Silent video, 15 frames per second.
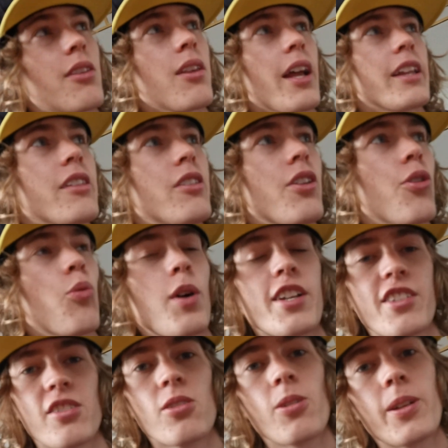like no one
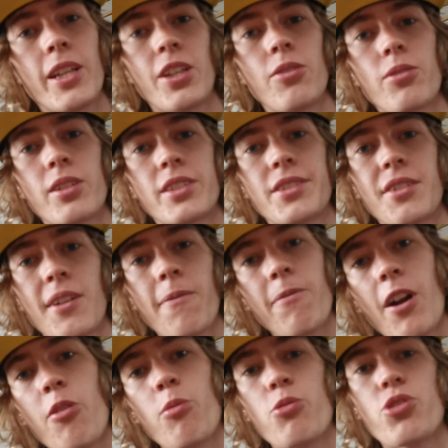to look at you because you're in a
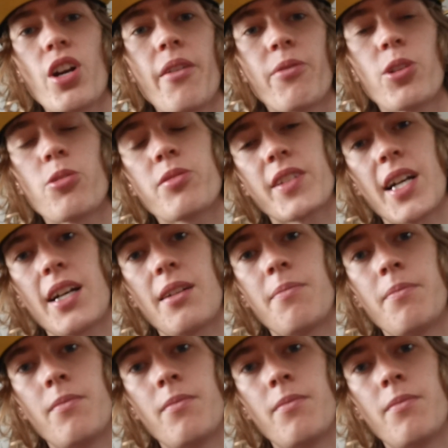front-wheel drive girl's car.